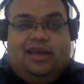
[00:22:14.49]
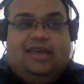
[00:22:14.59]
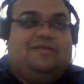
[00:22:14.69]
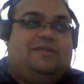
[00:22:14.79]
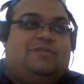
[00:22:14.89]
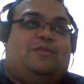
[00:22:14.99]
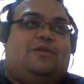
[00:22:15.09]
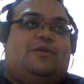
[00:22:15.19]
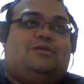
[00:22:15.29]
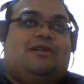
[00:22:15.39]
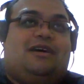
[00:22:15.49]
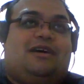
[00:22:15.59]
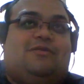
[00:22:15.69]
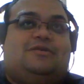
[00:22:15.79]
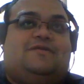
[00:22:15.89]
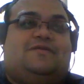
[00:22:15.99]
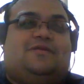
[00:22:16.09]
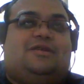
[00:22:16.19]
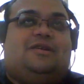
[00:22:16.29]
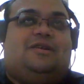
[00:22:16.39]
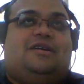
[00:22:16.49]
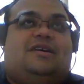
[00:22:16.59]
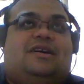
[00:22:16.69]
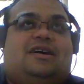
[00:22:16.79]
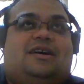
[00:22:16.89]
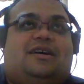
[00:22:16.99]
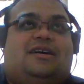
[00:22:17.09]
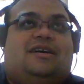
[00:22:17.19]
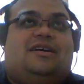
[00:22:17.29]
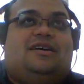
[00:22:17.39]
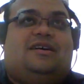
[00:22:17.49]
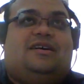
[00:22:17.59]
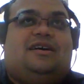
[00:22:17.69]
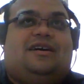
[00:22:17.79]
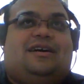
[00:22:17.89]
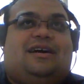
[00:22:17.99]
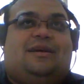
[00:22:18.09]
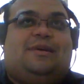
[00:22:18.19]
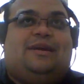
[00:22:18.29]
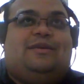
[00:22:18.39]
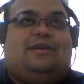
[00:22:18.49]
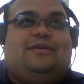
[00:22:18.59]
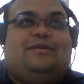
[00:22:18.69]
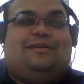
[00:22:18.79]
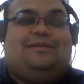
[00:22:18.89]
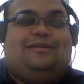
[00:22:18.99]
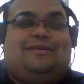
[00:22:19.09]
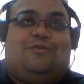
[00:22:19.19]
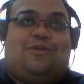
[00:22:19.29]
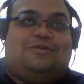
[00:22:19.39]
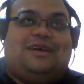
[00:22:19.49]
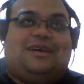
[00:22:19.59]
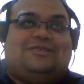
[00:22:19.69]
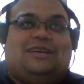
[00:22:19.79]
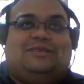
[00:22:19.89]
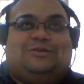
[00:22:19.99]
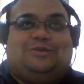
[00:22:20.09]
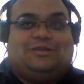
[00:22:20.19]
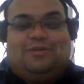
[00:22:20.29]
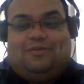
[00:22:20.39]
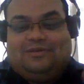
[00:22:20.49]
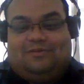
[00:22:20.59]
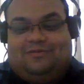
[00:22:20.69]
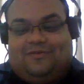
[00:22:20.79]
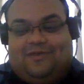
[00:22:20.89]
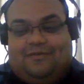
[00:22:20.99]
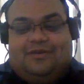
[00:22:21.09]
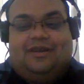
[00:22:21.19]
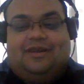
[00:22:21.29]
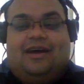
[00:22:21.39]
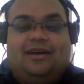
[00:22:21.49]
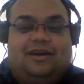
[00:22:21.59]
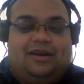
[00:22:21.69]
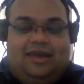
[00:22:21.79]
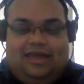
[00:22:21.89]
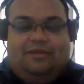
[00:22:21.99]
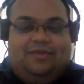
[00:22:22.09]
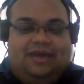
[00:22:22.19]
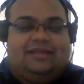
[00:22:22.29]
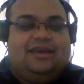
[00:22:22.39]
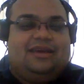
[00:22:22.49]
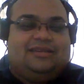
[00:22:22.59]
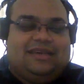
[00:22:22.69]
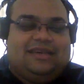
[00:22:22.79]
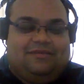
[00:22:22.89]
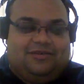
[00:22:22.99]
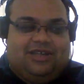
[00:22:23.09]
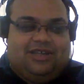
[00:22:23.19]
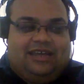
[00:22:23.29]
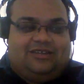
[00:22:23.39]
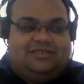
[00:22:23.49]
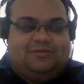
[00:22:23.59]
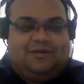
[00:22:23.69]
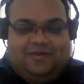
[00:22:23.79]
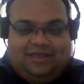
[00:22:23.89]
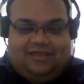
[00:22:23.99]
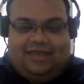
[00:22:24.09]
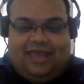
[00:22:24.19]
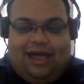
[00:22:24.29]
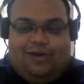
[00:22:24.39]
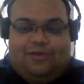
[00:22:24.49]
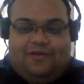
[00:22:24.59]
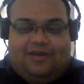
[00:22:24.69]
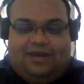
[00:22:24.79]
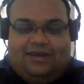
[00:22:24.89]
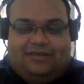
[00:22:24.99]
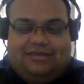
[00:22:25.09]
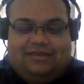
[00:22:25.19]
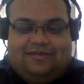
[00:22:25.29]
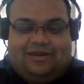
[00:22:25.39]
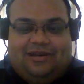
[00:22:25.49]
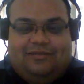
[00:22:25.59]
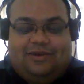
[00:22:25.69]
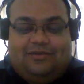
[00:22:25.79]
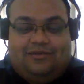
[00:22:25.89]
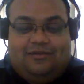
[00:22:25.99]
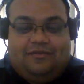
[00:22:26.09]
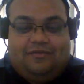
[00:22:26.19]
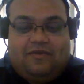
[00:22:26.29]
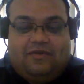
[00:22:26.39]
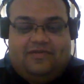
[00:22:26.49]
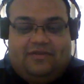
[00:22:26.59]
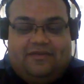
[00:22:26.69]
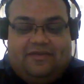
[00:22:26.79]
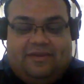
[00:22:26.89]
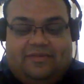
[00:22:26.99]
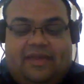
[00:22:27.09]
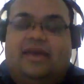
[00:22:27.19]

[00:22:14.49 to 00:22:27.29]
Even the proposal I wrote for, I mean, not that I wrote, actually, I took the proposal from Gunnar and I made several changes with the help of Stephen Colburn, who reviewed some of them.